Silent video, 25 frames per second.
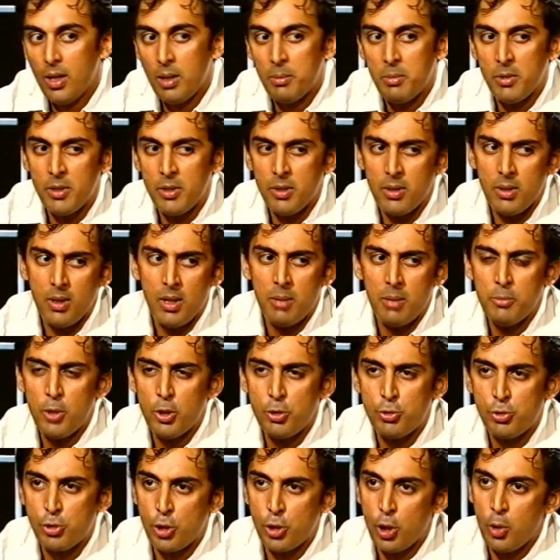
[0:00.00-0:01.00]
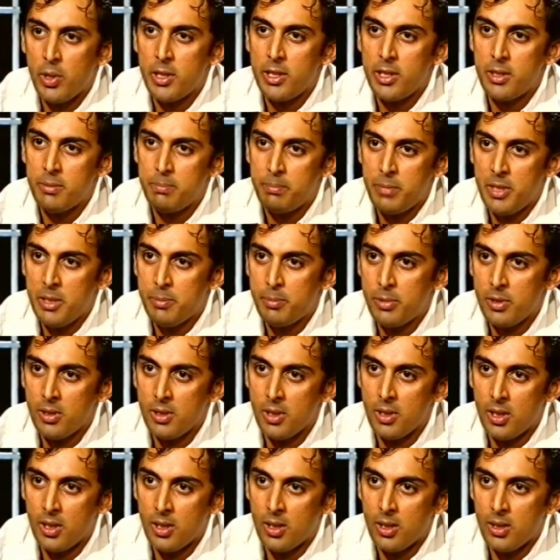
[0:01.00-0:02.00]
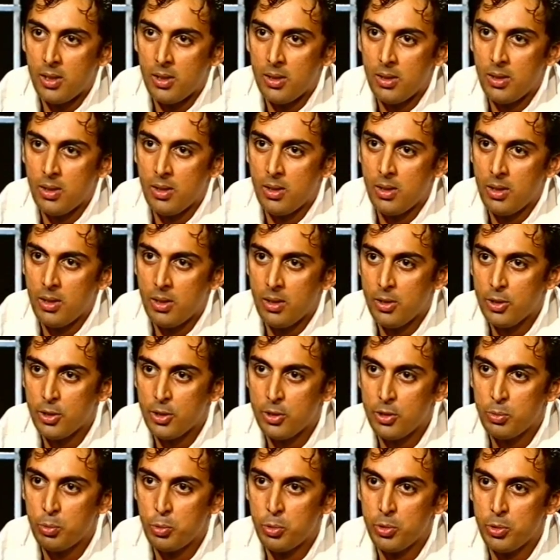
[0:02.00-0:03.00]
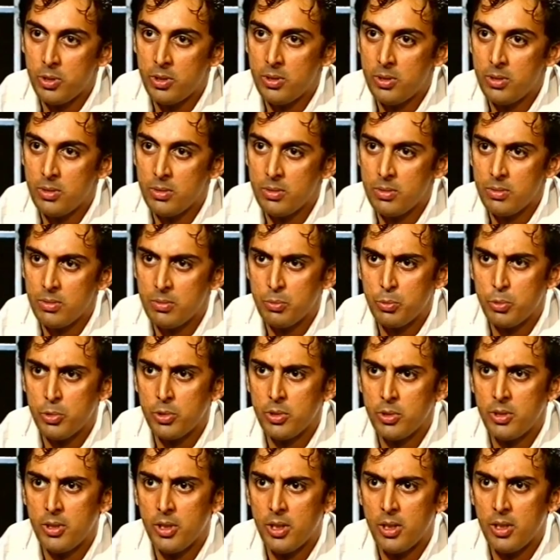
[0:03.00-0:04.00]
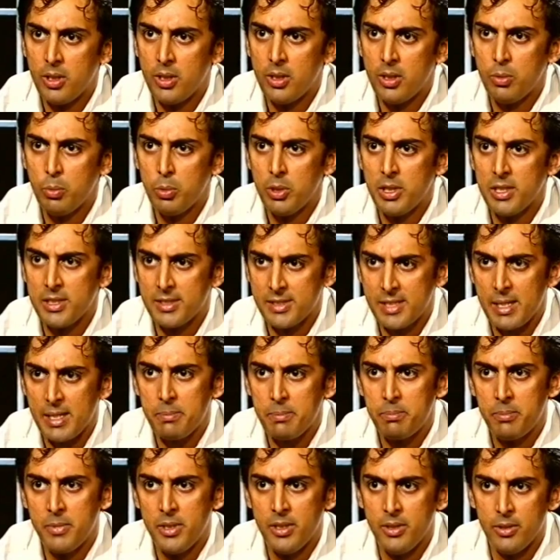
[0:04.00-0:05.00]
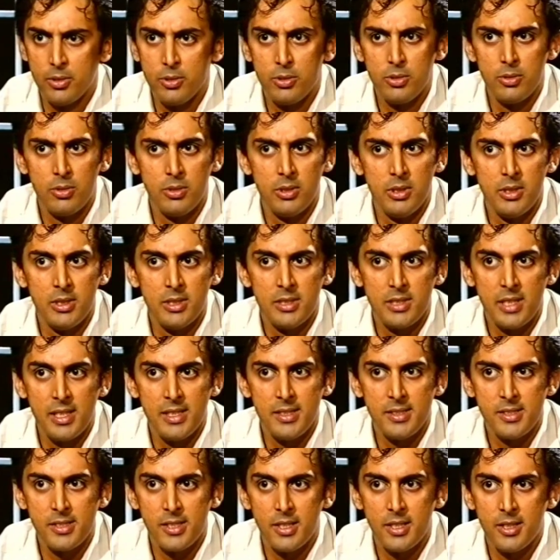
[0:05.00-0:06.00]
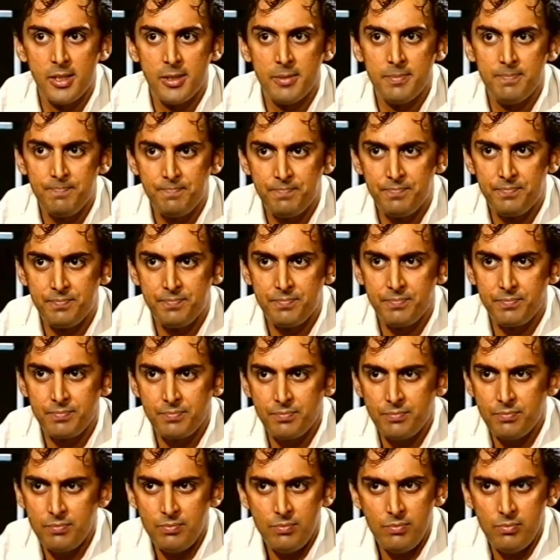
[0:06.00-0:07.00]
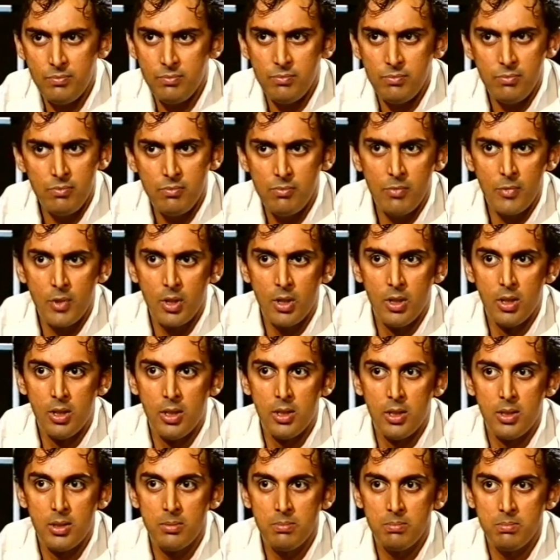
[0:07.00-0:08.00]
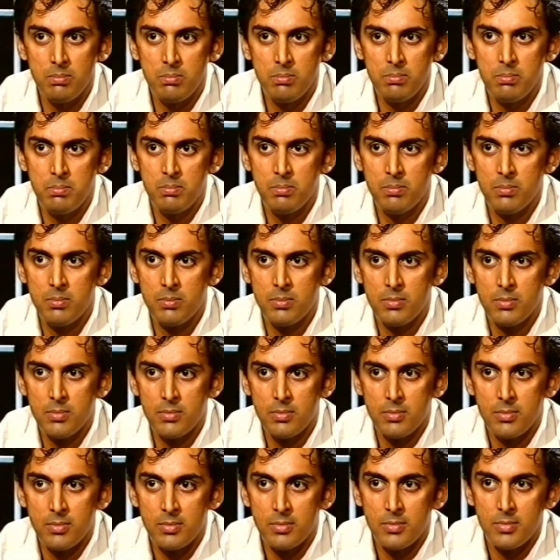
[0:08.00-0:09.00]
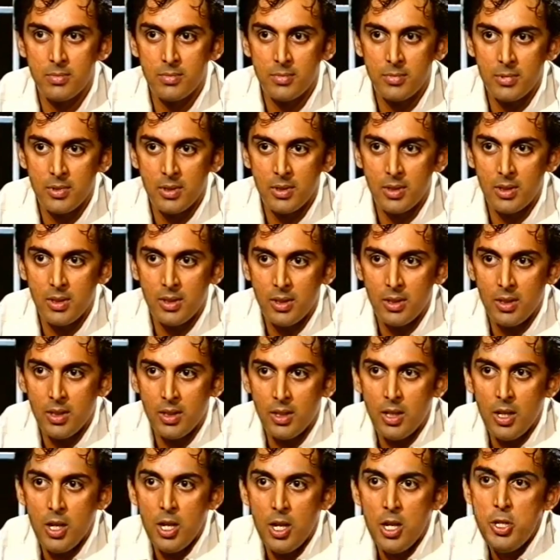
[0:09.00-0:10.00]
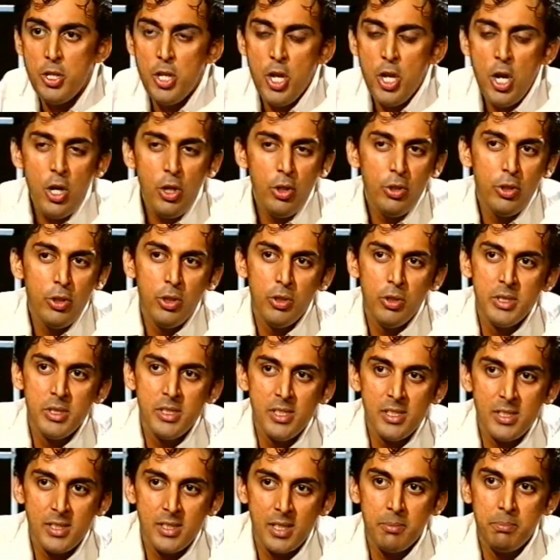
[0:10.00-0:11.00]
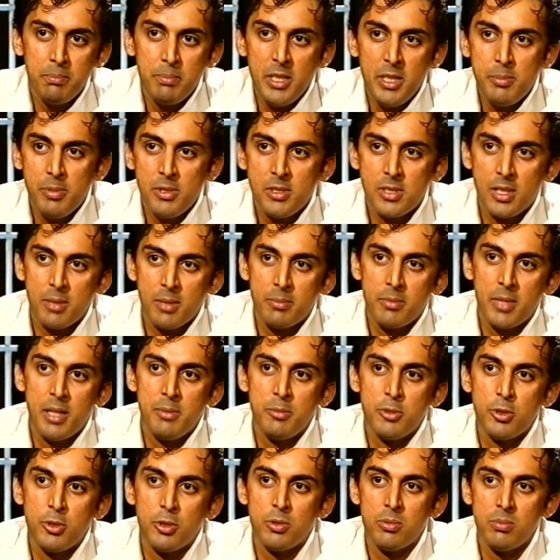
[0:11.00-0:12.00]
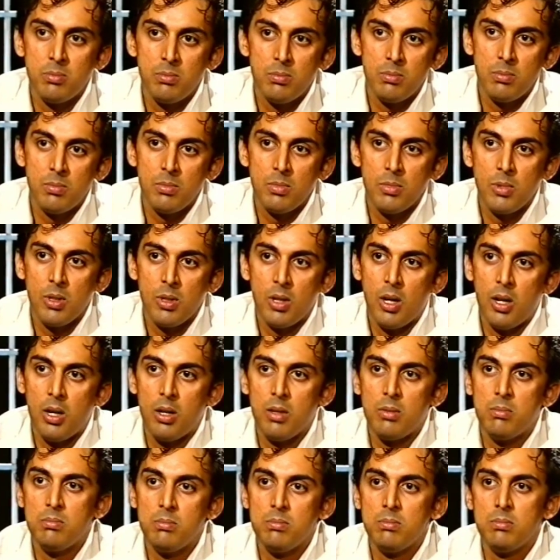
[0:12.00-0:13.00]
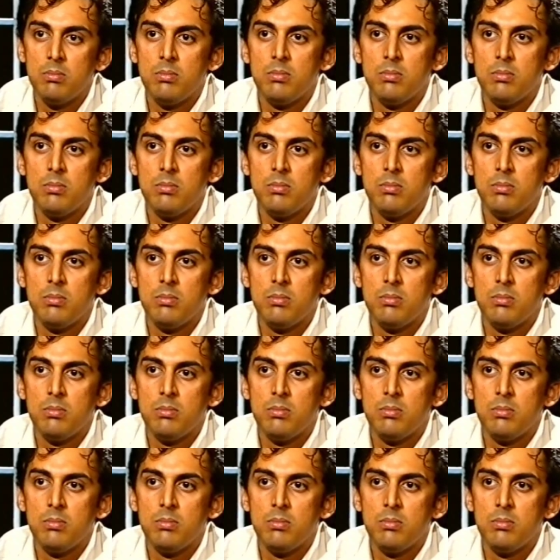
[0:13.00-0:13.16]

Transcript: I'm, a, I'm not sure whether people, uh, you know, would, would, uh, will accept me, you know, in the sense, uh, uh, you sound a little unconfident about yourself. No, no, it's just some people sometimes, you know, uh,